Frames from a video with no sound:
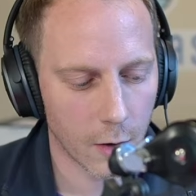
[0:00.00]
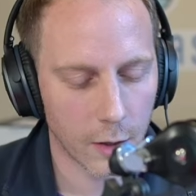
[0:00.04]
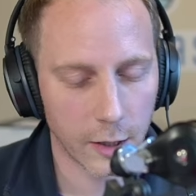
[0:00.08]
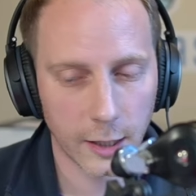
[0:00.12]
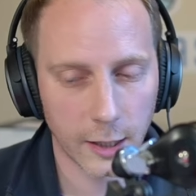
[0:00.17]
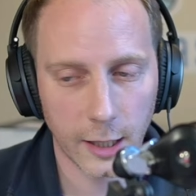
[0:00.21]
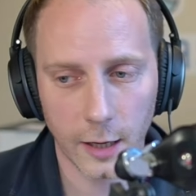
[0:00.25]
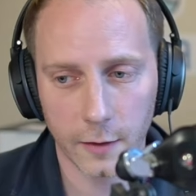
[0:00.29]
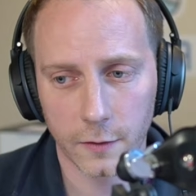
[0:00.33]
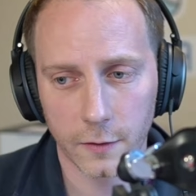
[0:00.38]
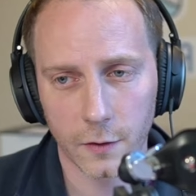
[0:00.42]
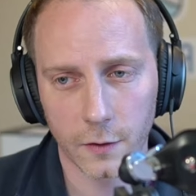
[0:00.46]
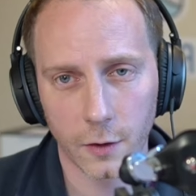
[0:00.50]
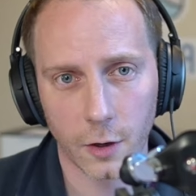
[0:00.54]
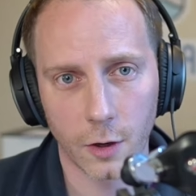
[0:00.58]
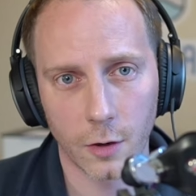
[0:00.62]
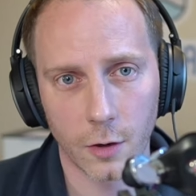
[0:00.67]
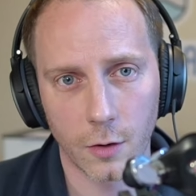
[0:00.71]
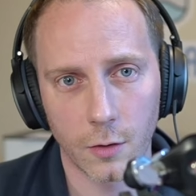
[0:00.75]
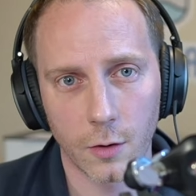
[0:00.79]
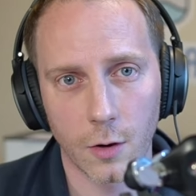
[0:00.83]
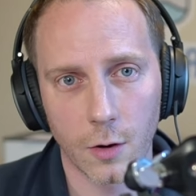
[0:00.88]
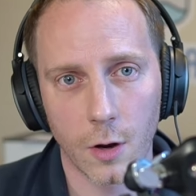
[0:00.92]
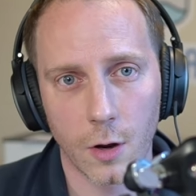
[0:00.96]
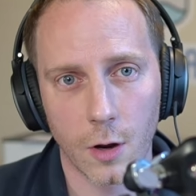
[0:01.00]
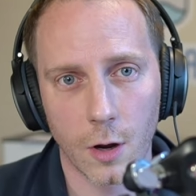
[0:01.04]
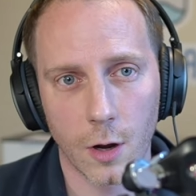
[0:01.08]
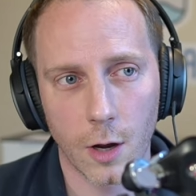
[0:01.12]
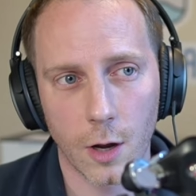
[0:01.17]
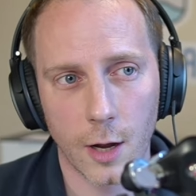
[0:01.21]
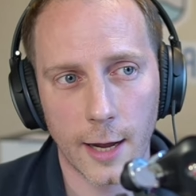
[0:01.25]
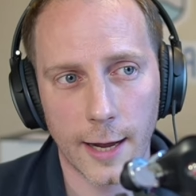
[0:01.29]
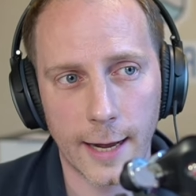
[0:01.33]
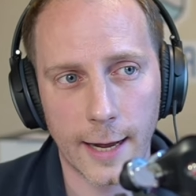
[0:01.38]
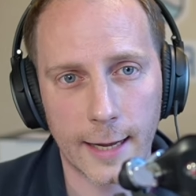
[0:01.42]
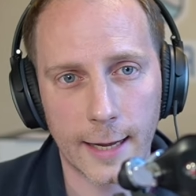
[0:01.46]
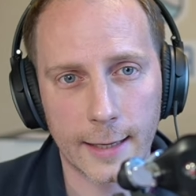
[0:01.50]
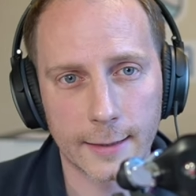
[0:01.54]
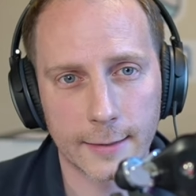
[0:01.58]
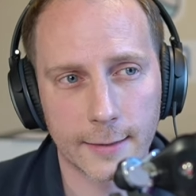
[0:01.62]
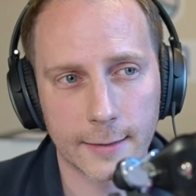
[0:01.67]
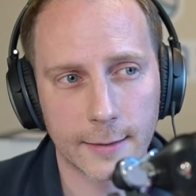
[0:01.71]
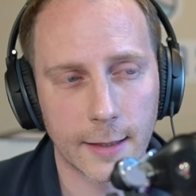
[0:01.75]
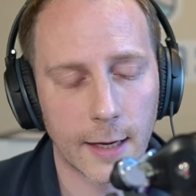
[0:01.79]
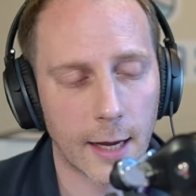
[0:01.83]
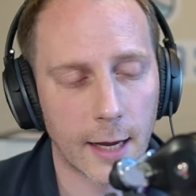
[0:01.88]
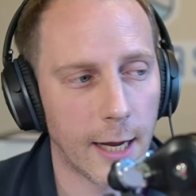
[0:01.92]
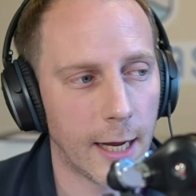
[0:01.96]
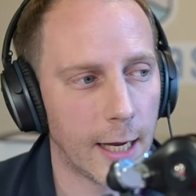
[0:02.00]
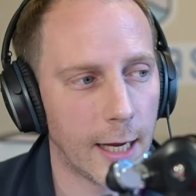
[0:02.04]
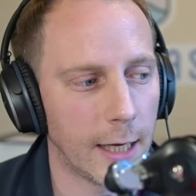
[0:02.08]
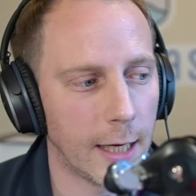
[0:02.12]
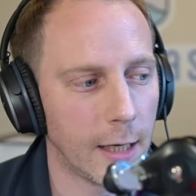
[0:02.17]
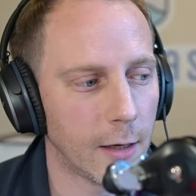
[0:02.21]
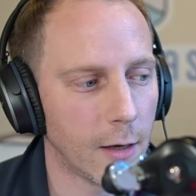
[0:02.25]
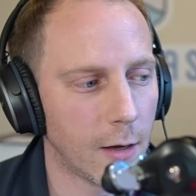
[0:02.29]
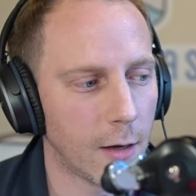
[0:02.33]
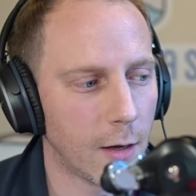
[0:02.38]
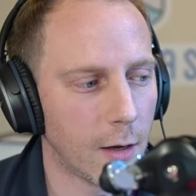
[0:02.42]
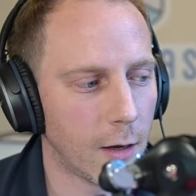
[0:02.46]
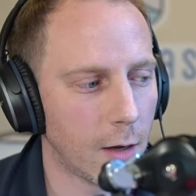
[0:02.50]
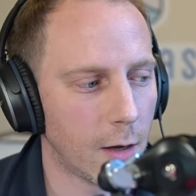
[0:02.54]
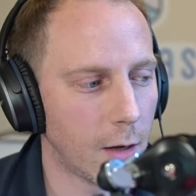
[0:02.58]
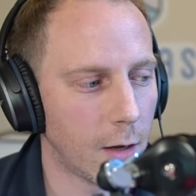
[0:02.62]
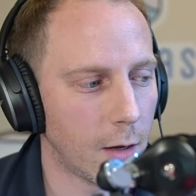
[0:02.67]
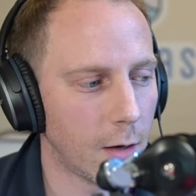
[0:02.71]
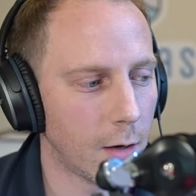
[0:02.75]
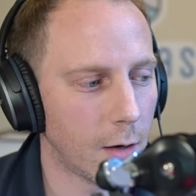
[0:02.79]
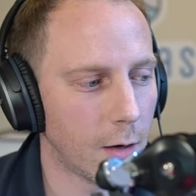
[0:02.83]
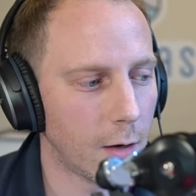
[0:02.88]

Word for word: Yes. Yeah, so, as a uh,